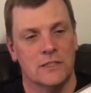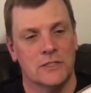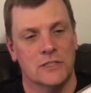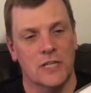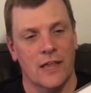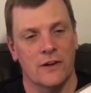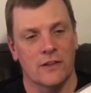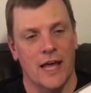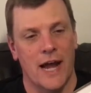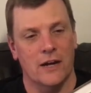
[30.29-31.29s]

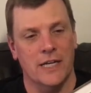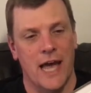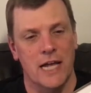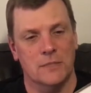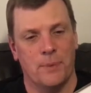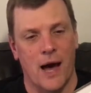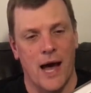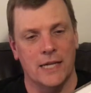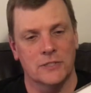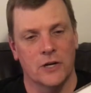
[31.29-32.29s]
Southern Layer Cakes,
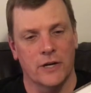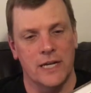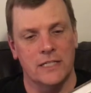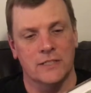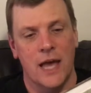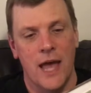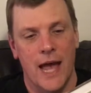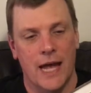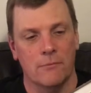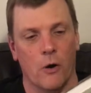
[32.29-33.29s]
Pies, Cookies,
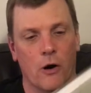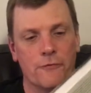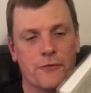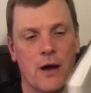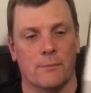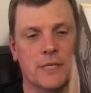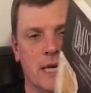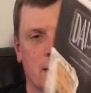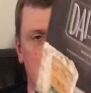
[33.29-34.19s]
and more from Kim